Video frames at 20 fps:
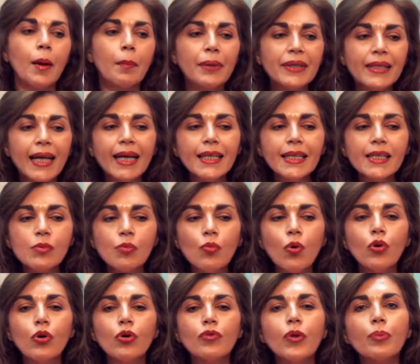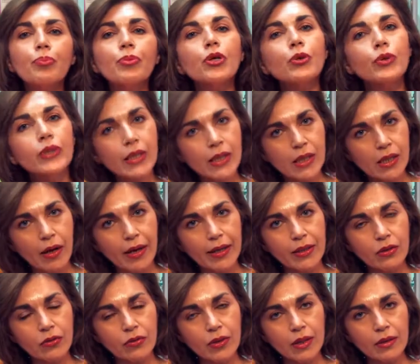But that is more of the beauty
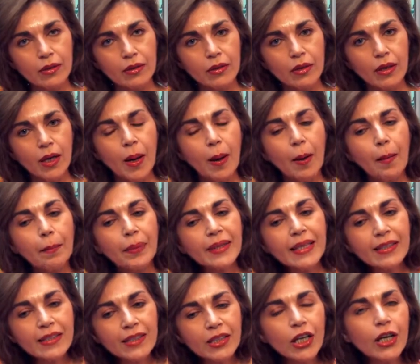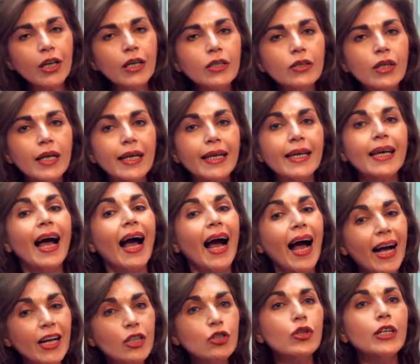side of it. But internally,
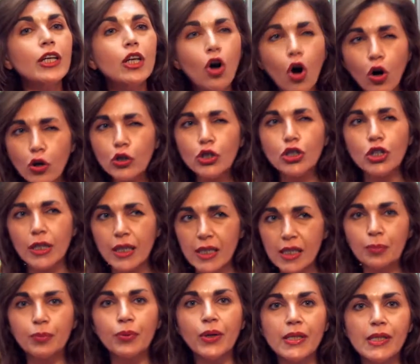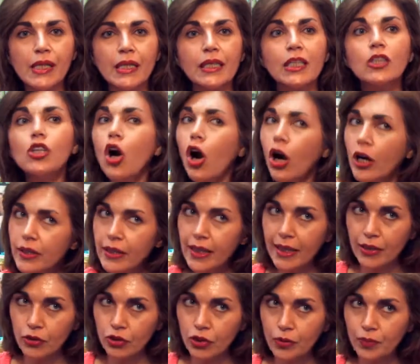actually collagen is present in
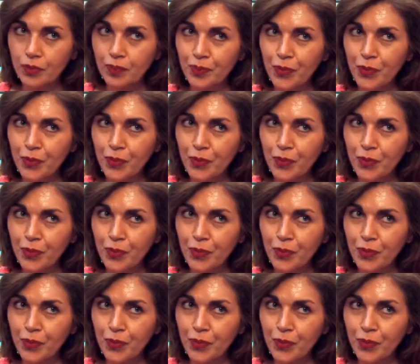cartilage.